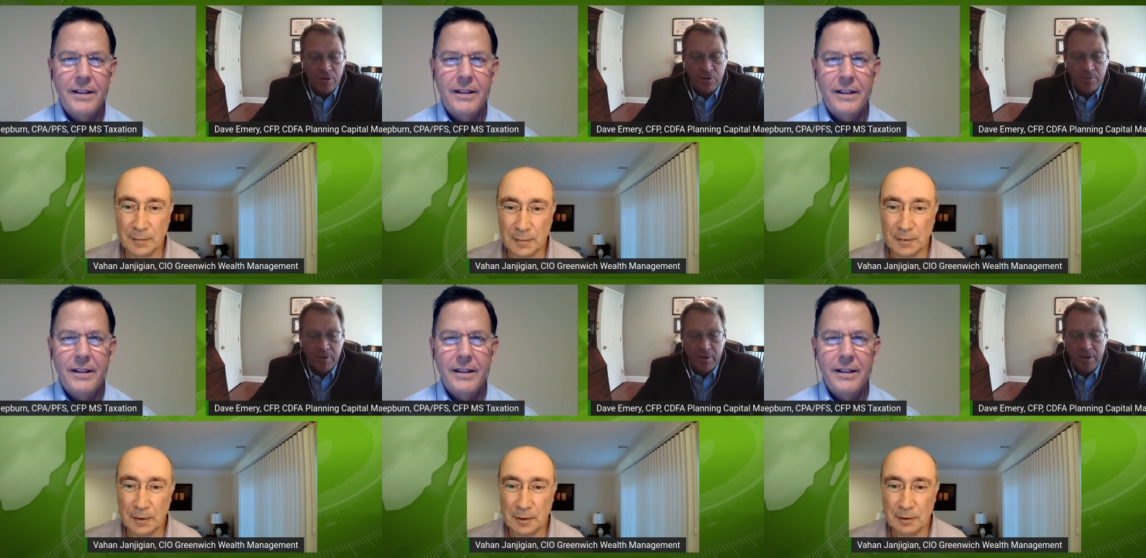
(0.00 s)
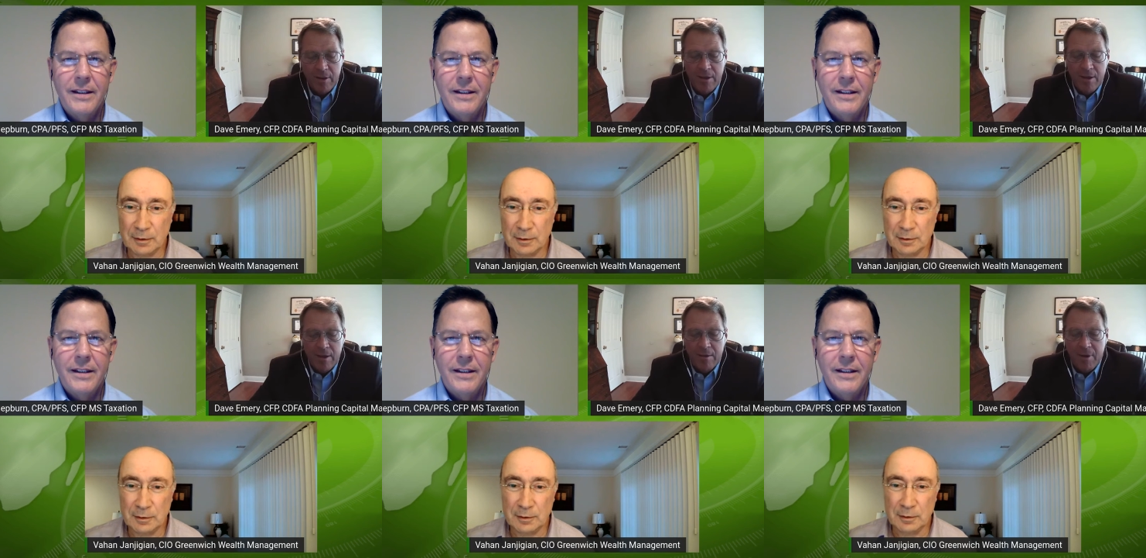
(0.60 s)
Speaker 1: a little bit
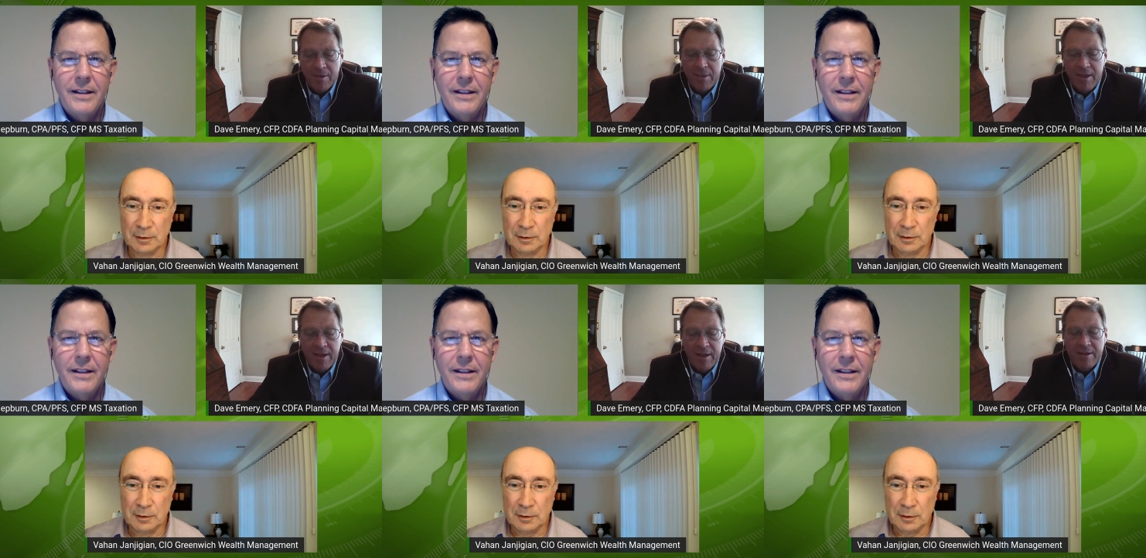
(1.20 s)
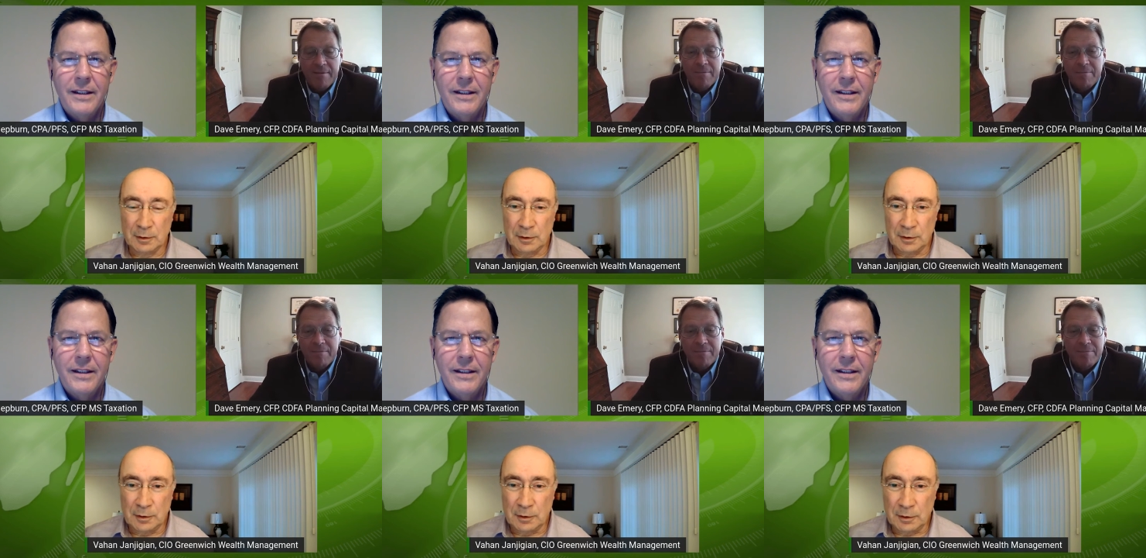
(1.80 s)
about that.
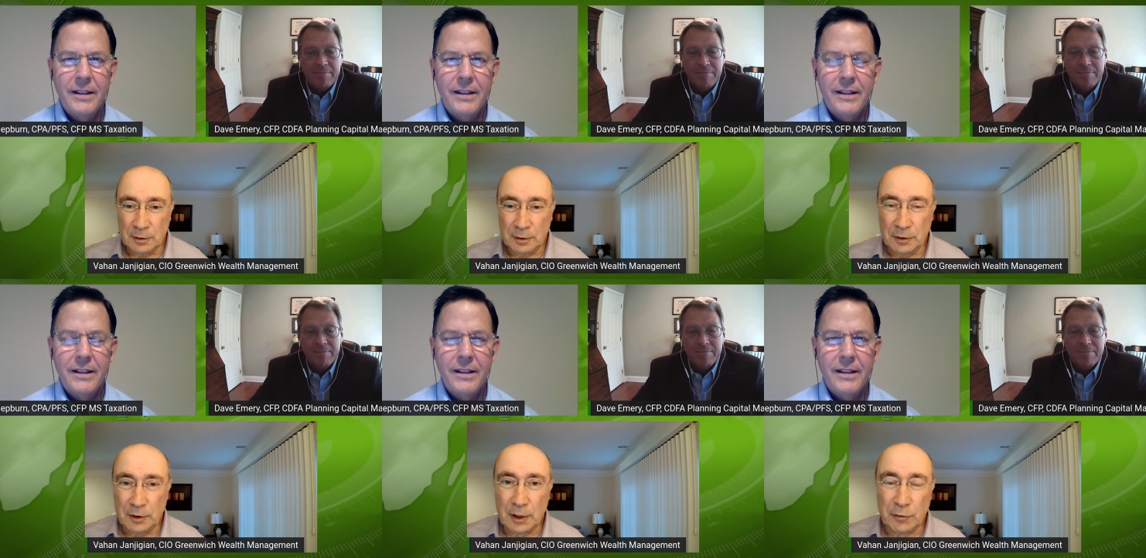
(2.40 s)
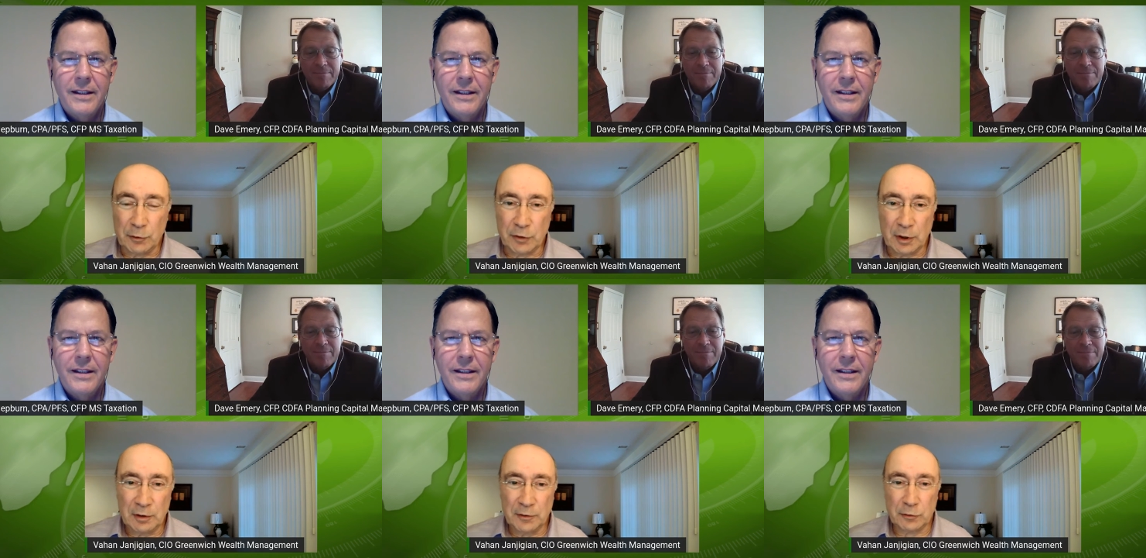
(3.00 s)
Speaker 2: Yeah, there's
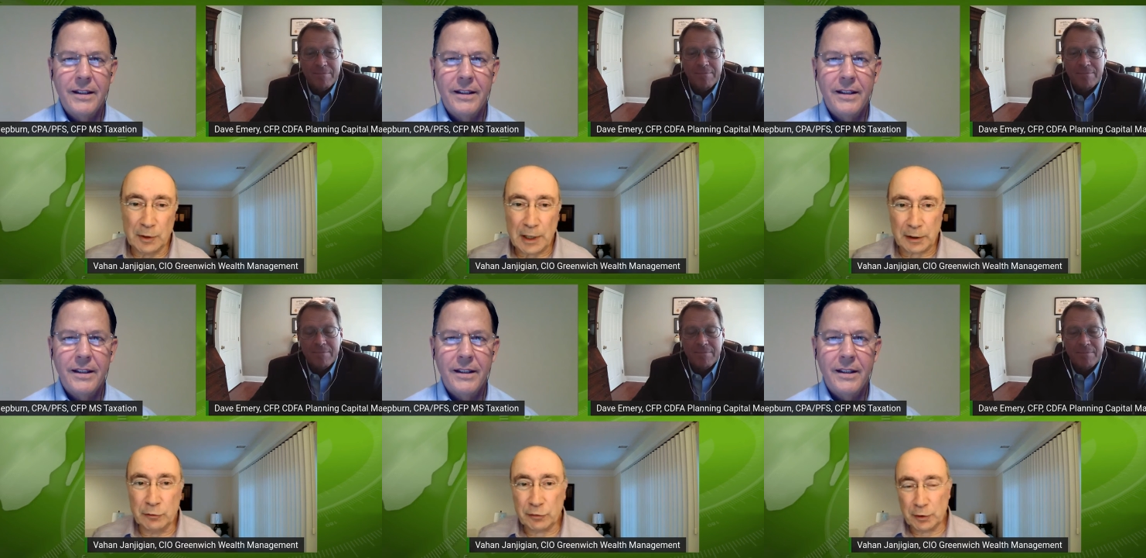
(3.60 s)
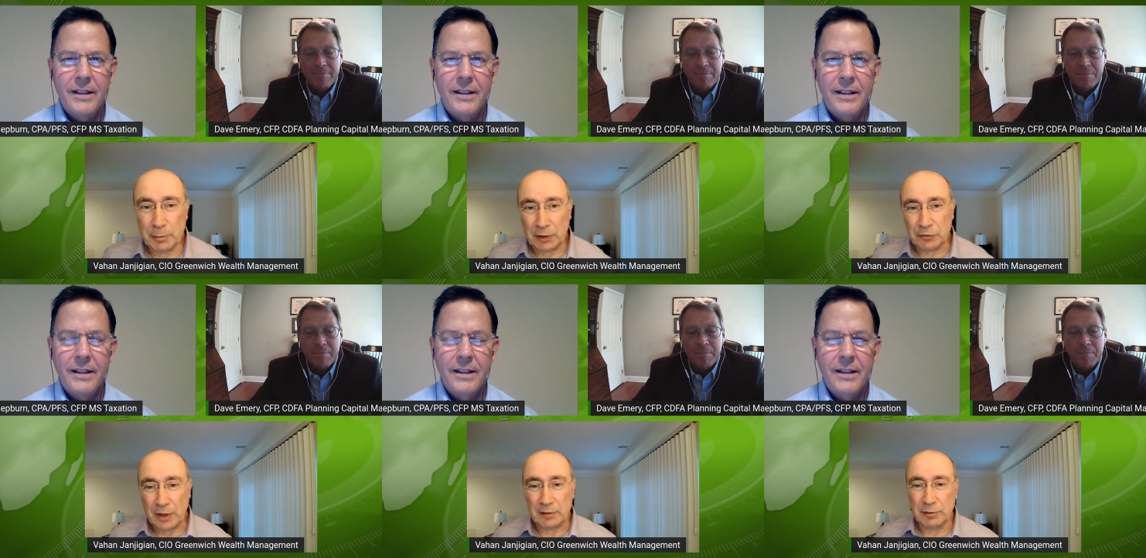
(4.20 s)
a there's a lot of concern about
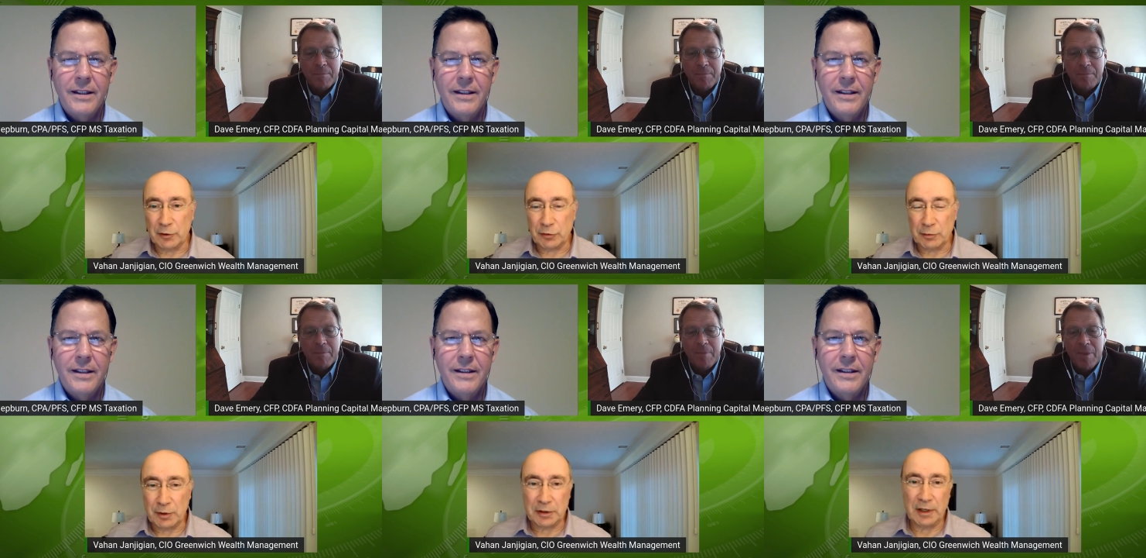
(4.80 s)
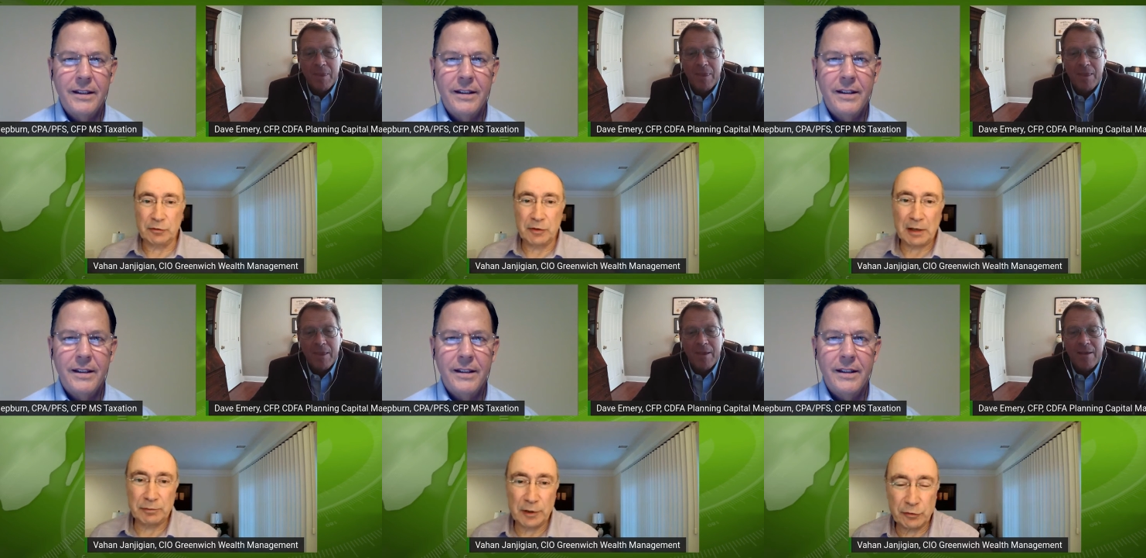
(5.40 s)
stagflation right now.
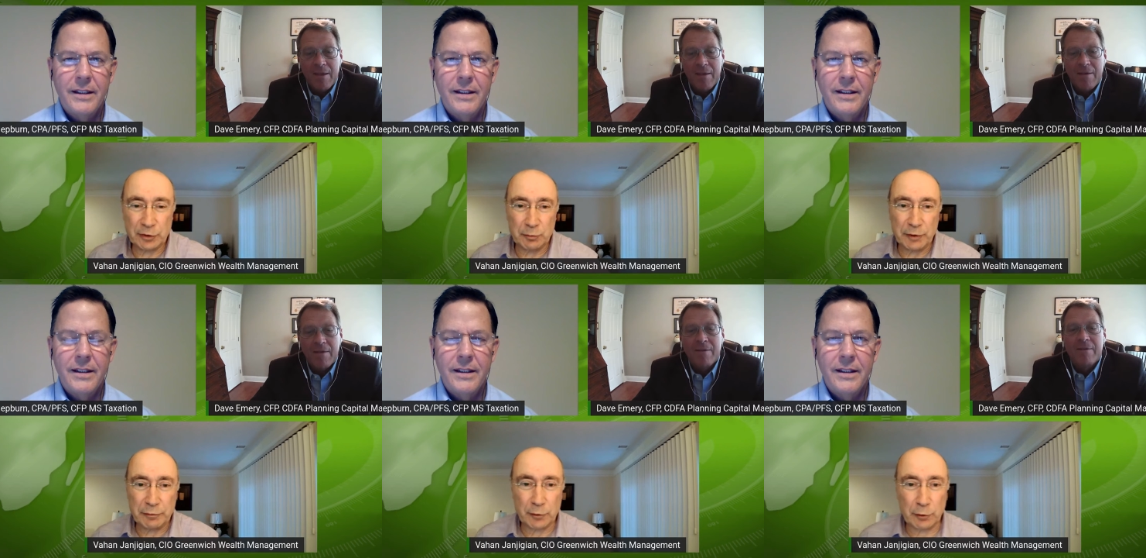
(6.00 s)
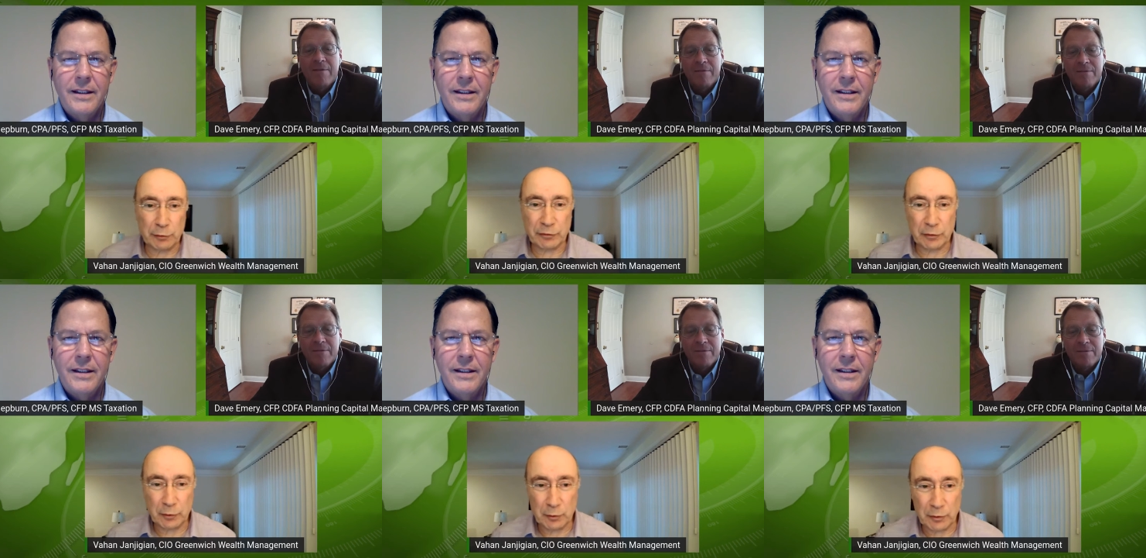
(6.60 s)
Stagflation refers
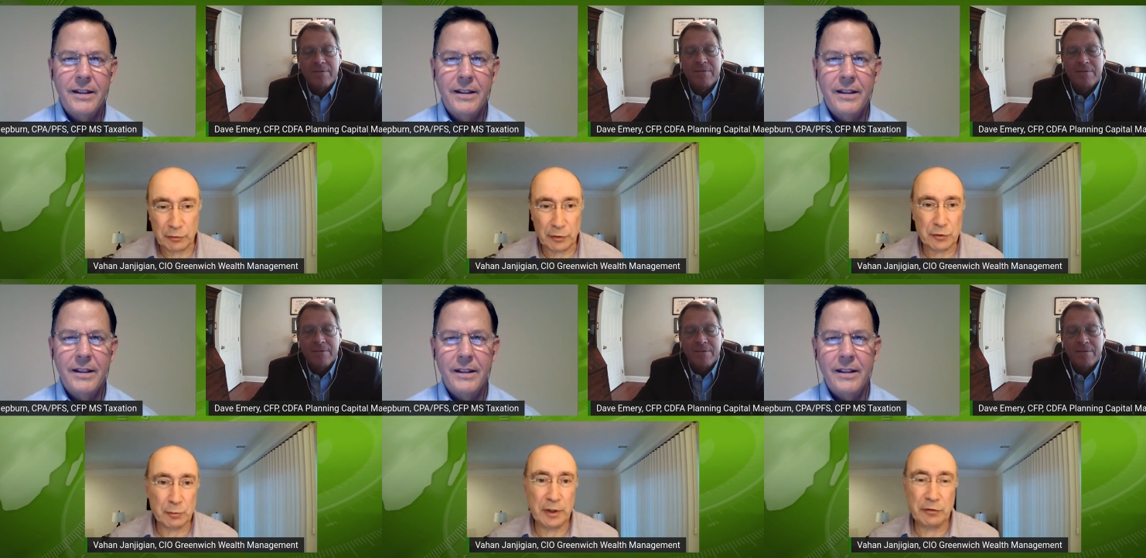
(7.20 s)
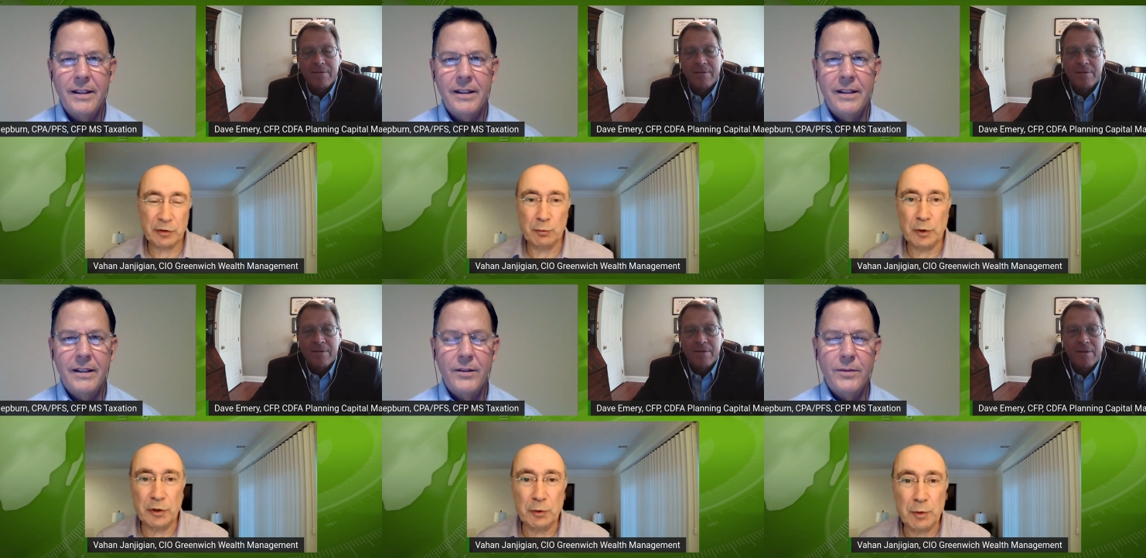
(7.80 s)
to the situation
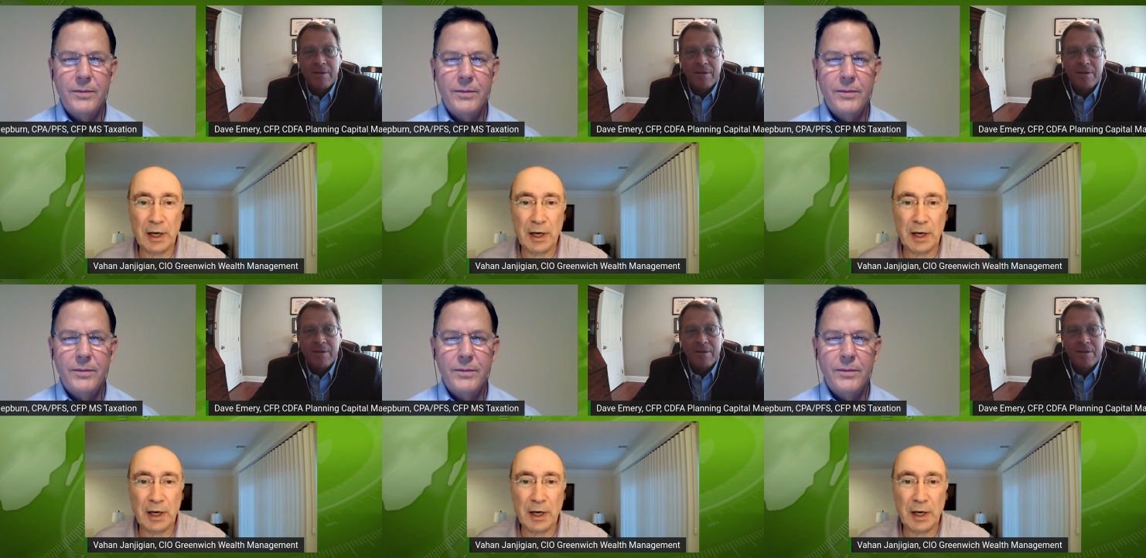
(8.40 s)
where you